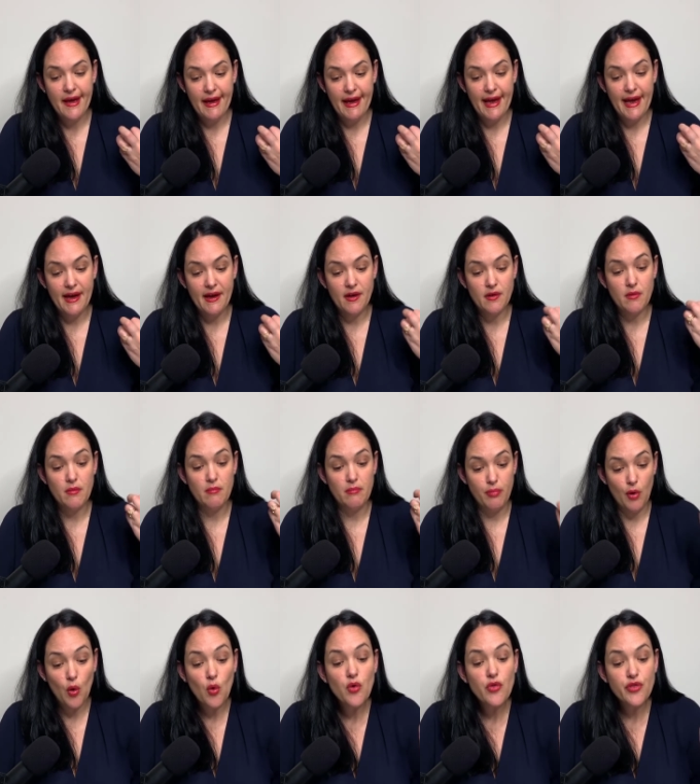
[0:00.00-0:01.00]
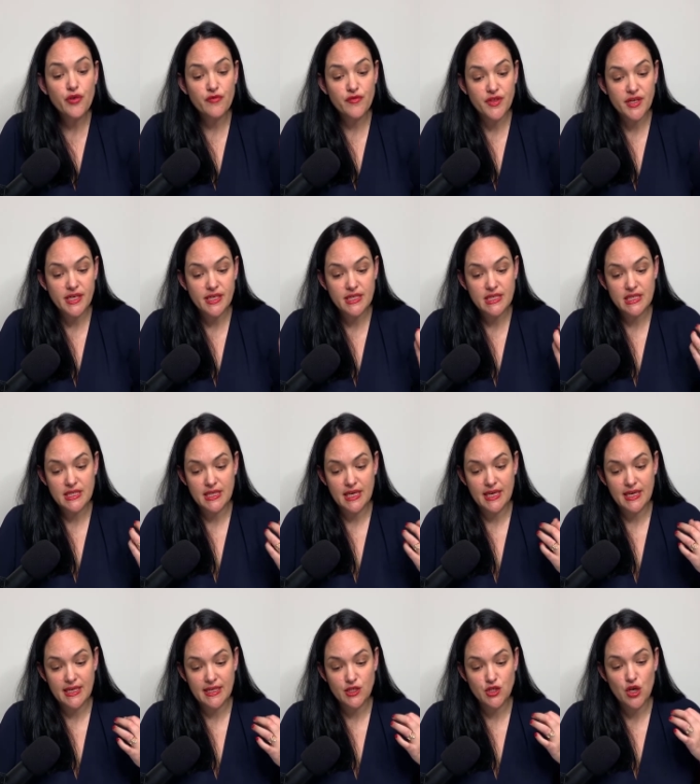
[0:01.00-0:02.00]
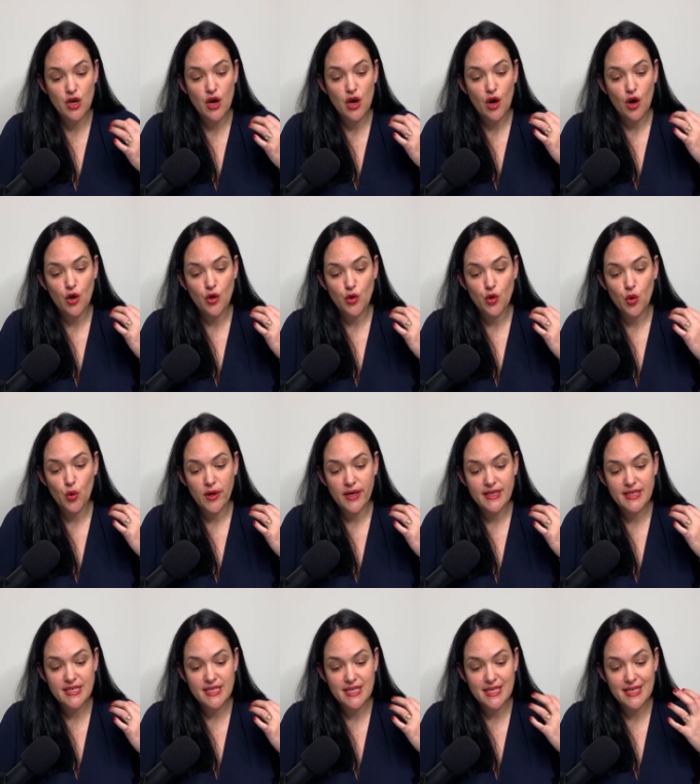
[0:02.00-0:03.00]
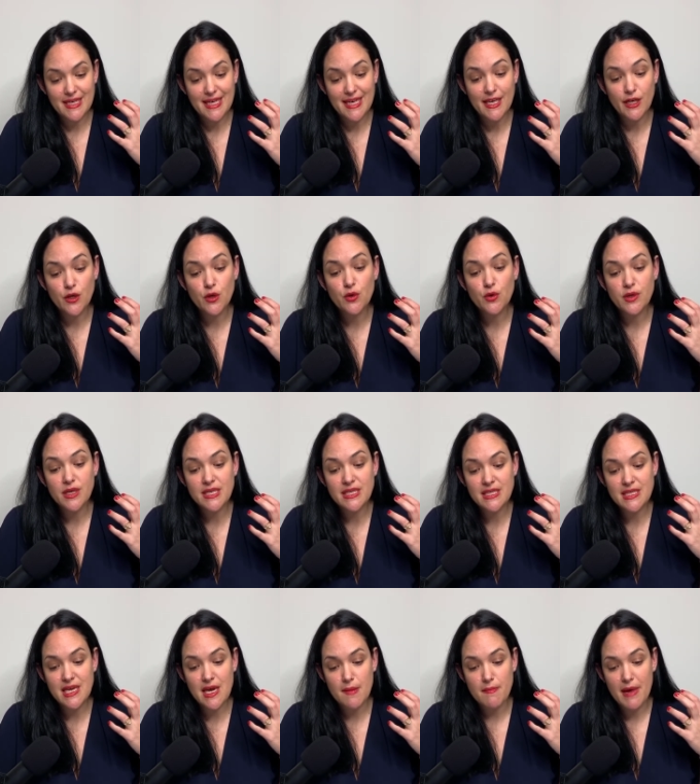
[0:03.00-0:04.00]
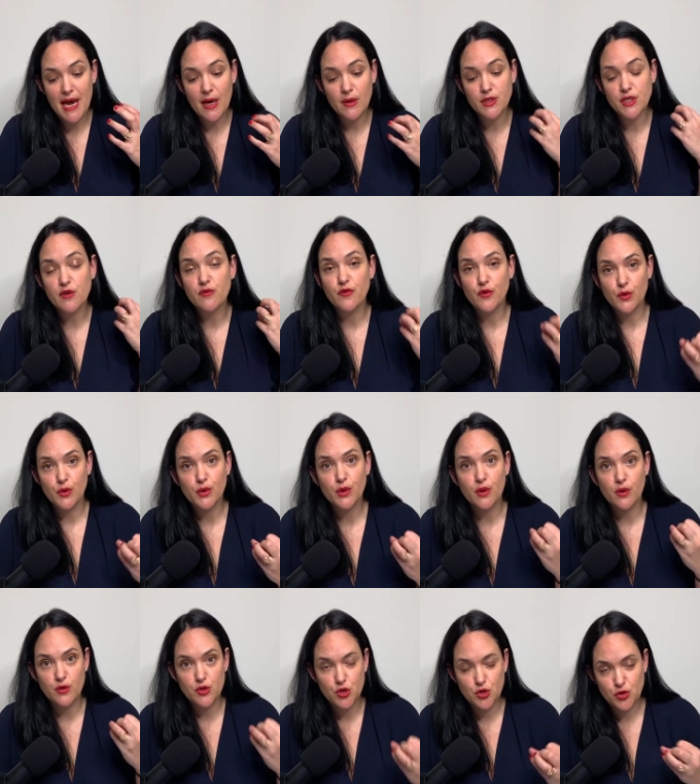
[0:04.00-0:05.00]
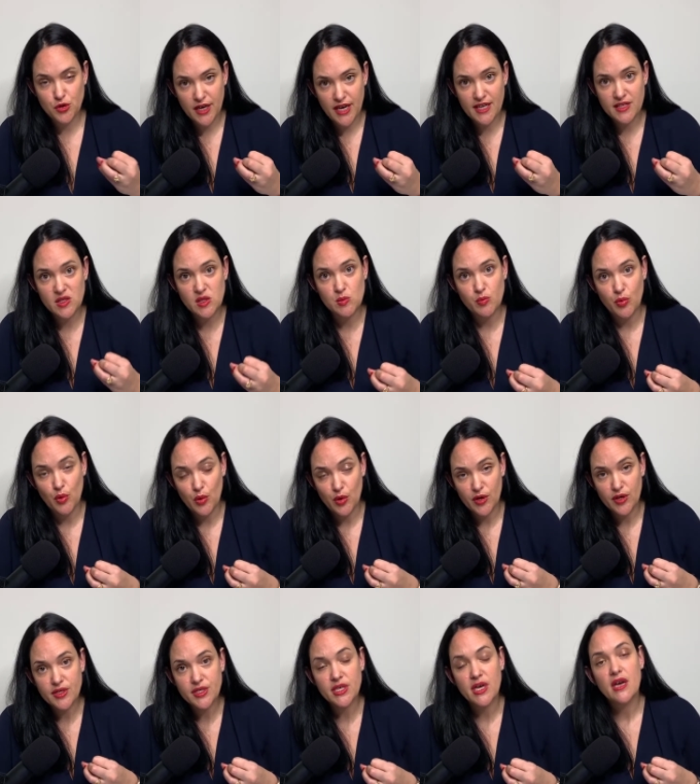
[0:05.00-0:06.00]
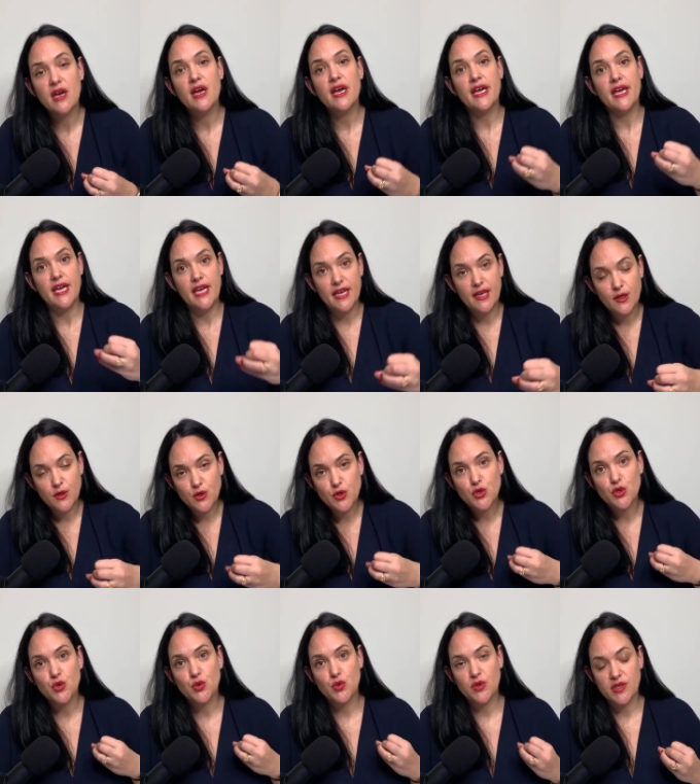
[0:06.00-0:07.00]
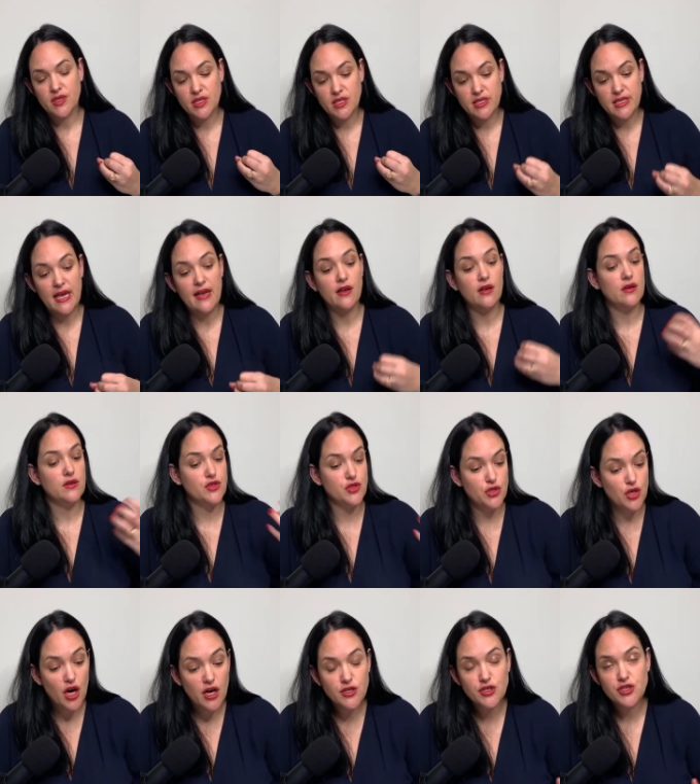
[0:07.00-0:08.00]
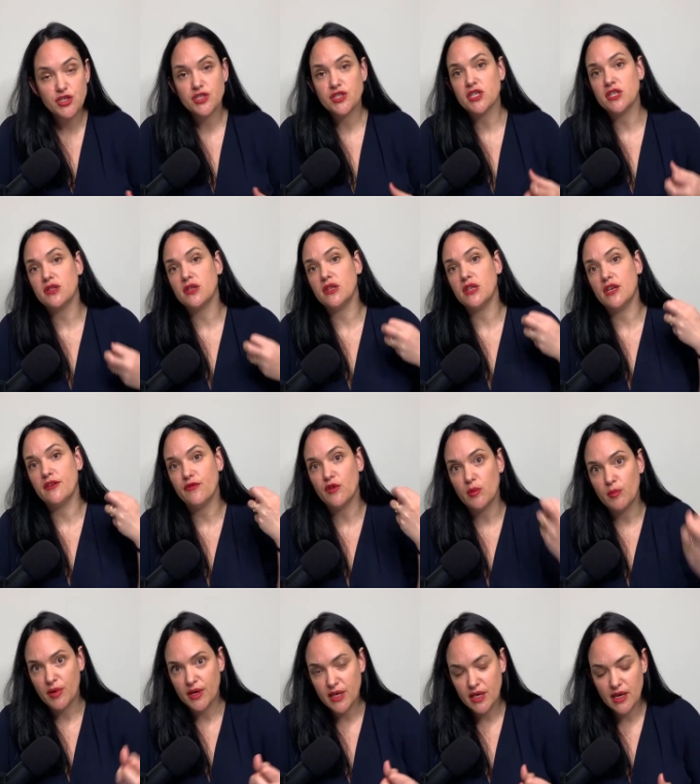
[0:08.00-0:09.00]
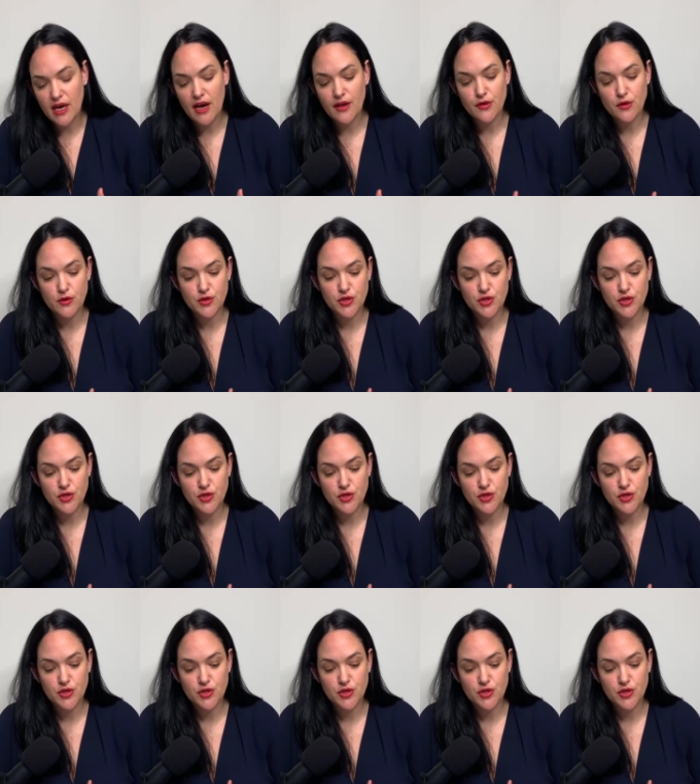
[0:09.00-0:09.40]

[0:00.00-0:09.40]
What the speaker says: And both of these things are going to increase the amount of glucose transport into the cells, not just in the liver, but in other